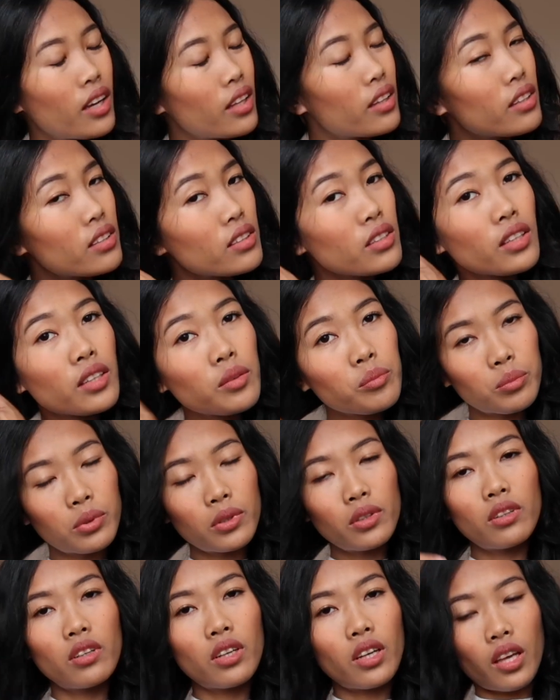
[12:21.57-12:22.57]
And then you can
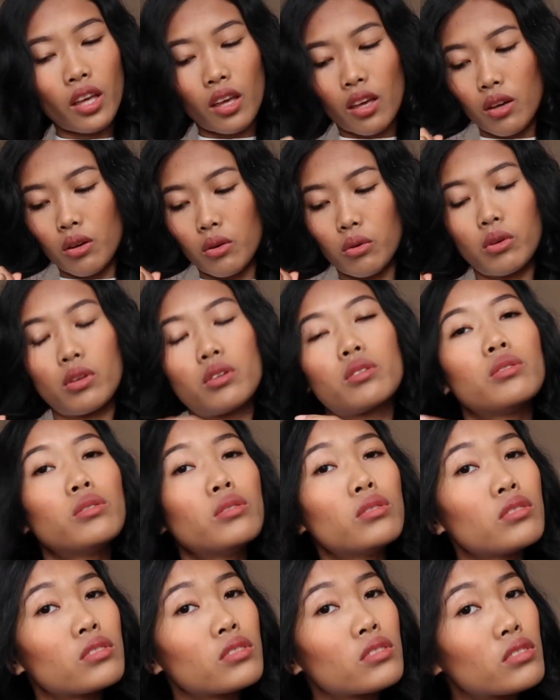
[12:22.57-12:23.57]
put hair
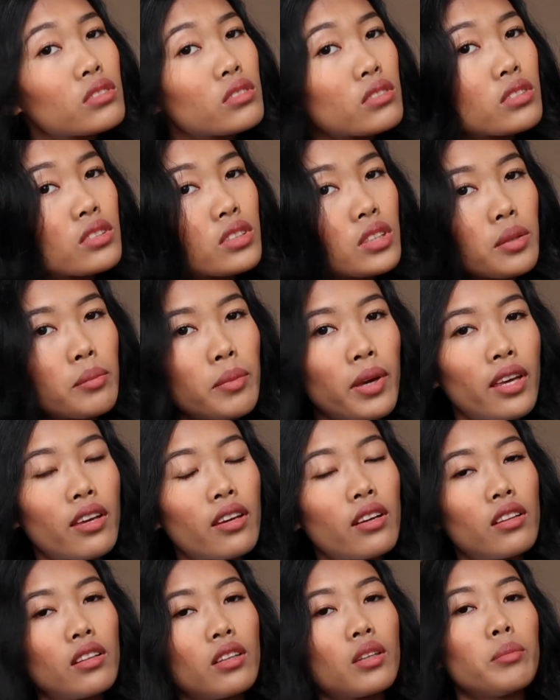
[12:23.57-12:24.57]
oil to make
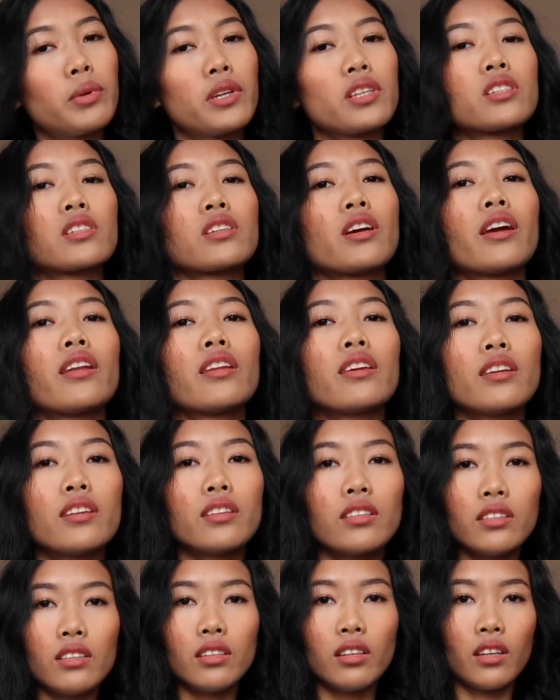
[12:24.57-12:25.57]
it a little bit
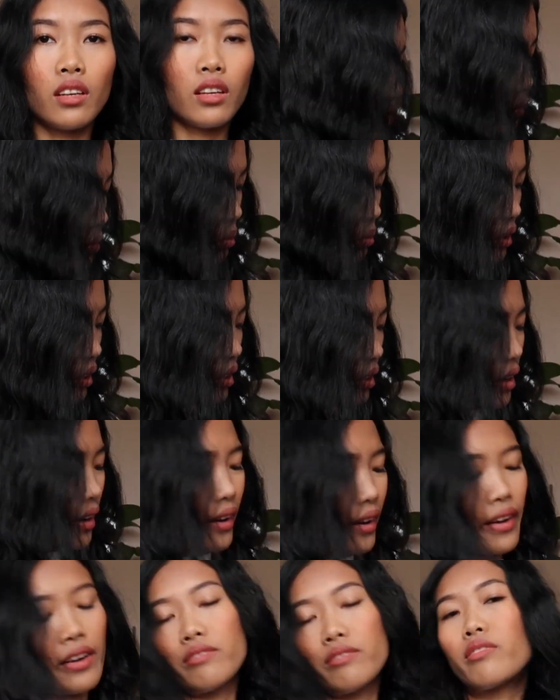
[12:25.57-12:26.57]
shinier. The one that
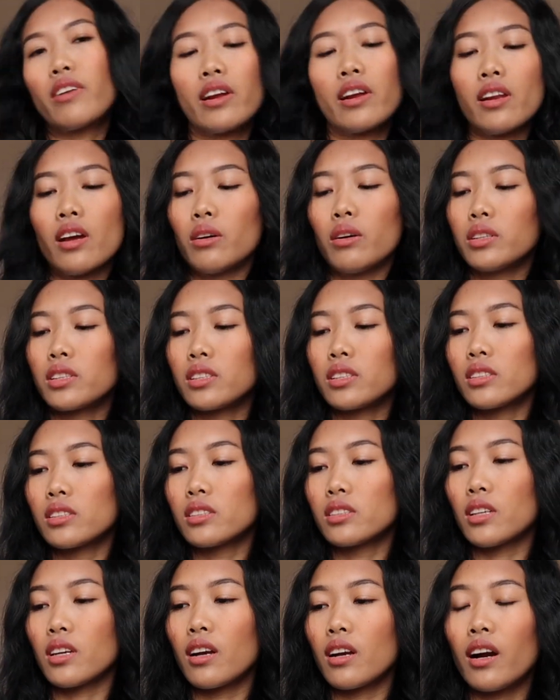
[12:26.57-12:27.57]
I have right now is
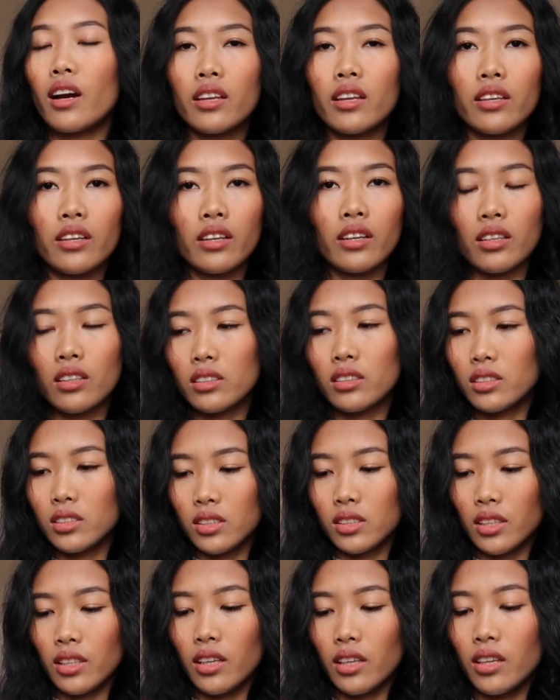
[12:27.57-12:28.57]
just the Garnier
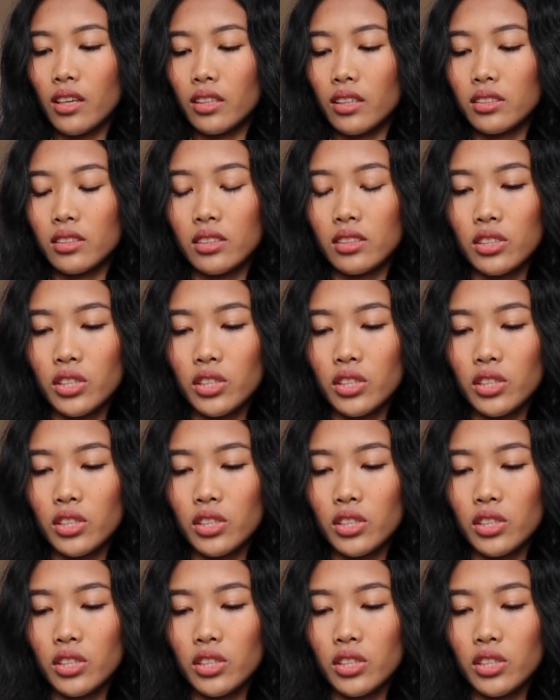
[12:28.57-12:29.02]
Sleek and